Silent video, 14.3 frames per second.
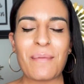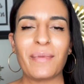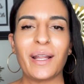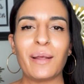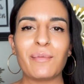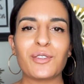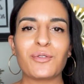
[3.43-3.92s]

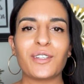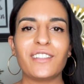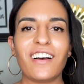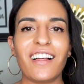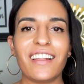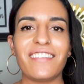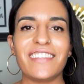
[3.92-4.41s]
My name is
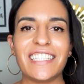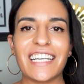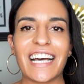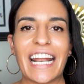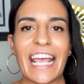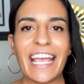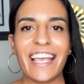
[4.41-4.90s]
Ortal
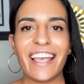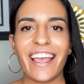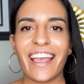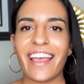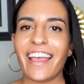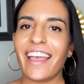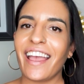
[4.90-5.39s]
Levitan,
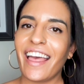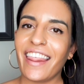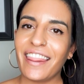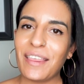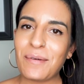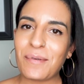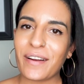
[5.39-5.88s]
aka
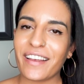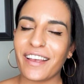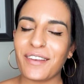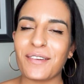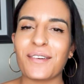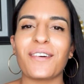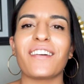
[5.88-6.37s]
The
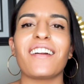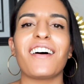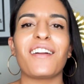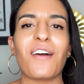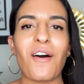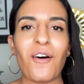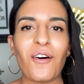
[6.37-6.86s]
Workout Unicorn,
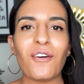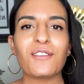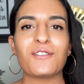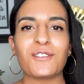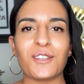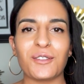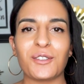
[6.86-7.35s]
on all
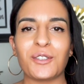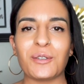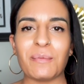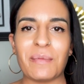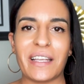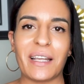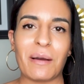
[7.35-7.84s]
social
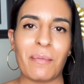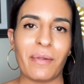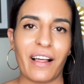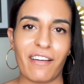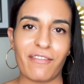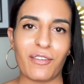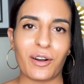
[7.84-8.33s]
media
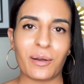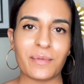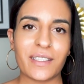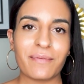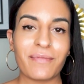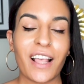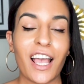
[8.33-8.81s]
platforms.